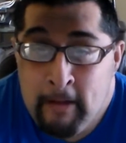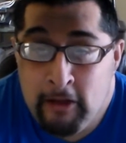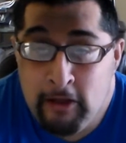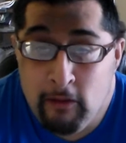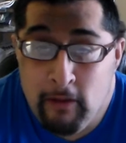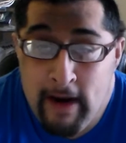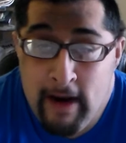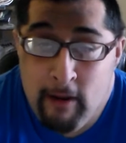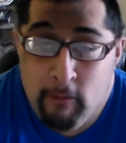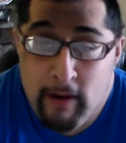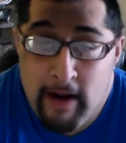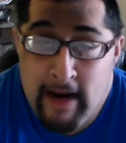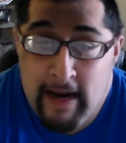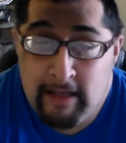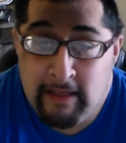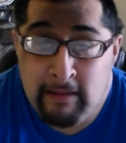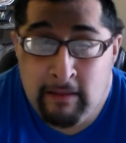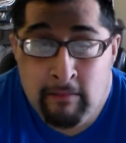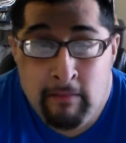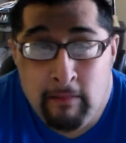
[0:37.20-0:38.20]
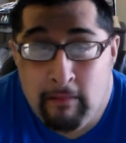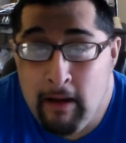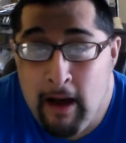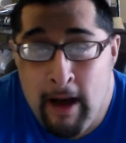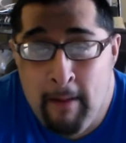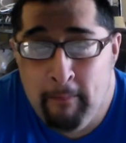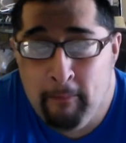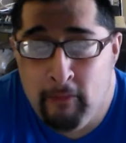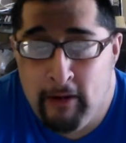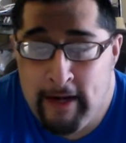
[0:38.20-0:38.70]
So anyways,
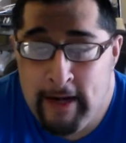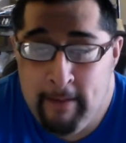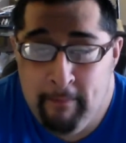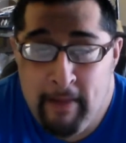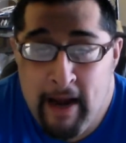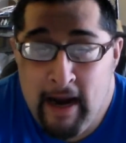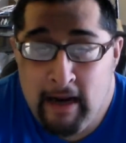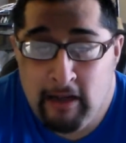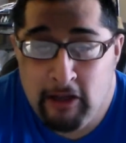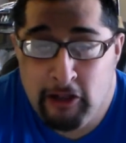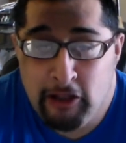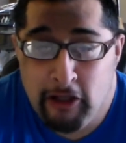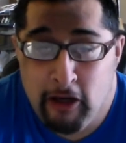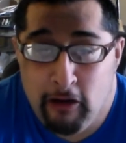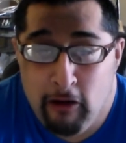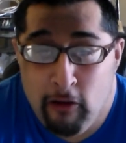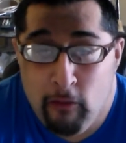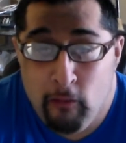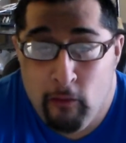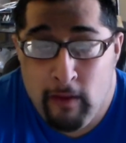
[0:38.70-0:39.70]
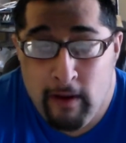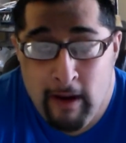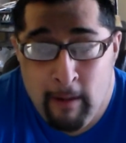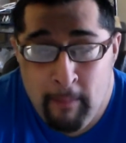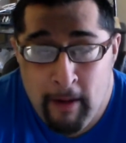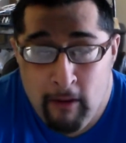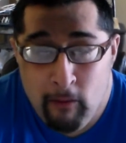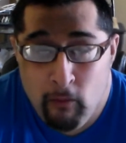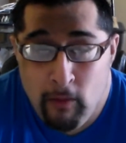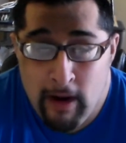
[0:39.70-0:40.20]
I'm bringing back the show
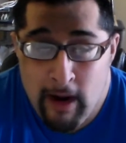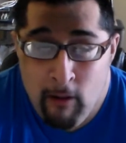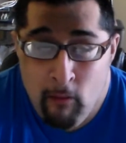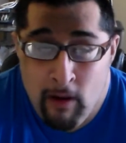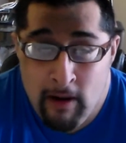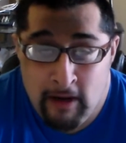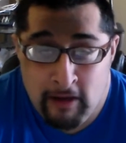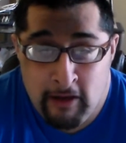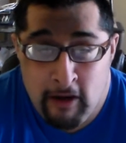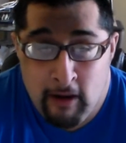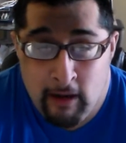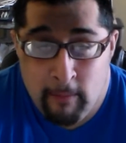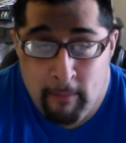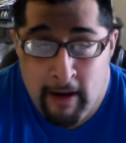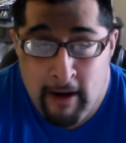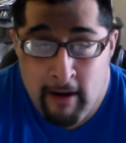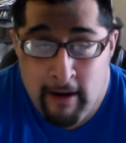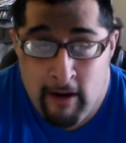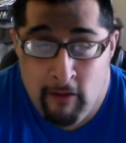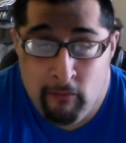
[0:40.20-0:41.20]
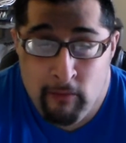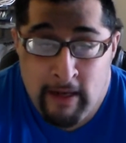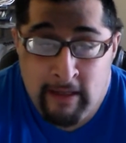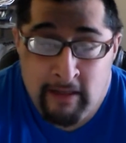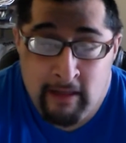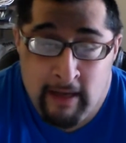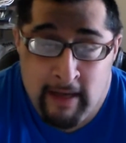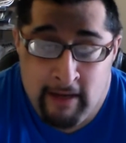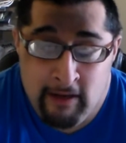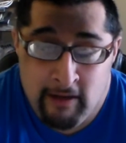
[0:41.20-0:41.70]
about what I want to talk about in
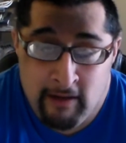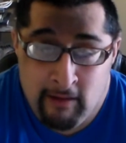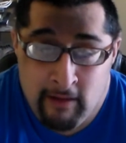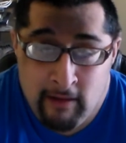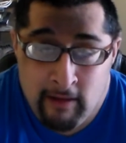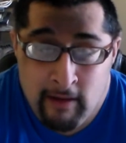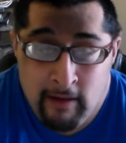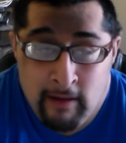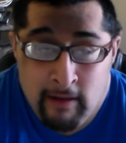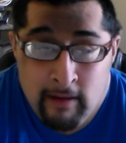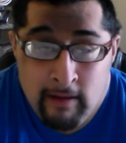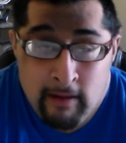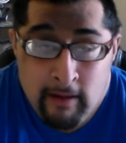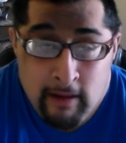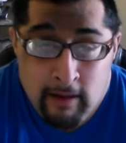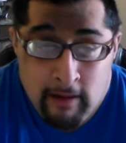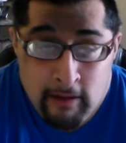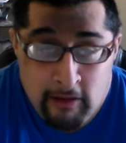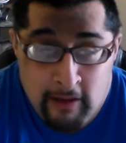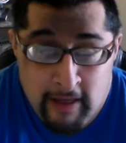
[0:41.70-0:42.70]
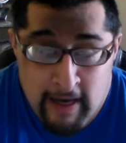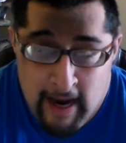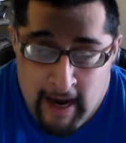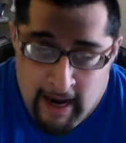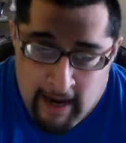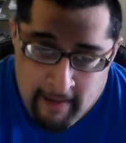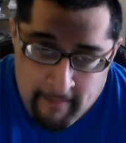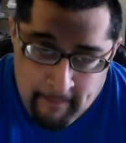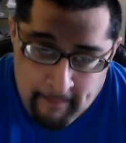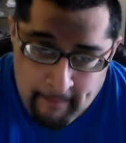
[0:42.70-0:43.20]
wrestling
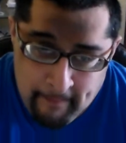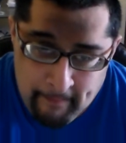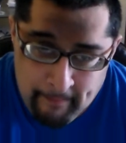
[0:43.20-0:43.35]
today.